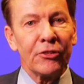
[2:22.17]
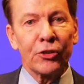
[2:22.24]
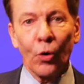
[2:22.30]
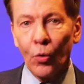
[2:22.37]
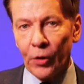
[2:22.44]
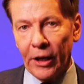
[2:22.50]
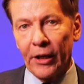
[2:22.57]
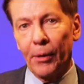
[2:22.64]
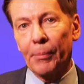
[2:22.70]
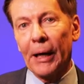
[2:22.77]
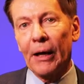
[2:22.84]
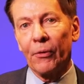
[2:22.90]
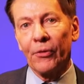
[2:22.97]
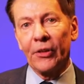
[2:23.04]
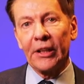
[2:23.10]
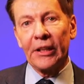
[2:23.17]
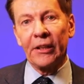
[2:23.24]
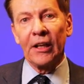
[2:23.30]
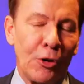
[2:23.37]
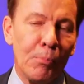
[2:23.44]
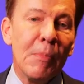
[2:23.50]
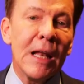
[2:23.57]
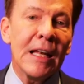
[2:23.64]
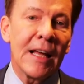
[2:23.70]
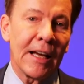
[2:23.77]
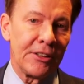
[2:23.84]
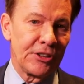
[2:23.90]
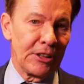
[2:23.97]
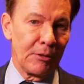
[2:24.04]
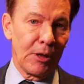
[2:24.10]
talking about the
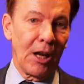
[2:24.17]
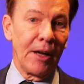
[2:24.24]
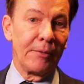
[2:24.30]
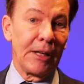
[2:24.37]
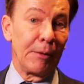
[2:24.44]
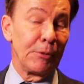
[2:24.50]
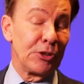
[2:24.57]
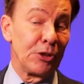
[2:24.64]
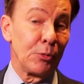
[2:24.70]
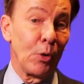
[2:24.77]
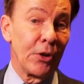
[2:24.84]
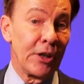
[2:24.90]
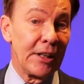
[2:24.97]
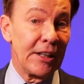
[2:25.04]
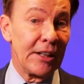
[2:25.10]
humiliating climb down, which is what it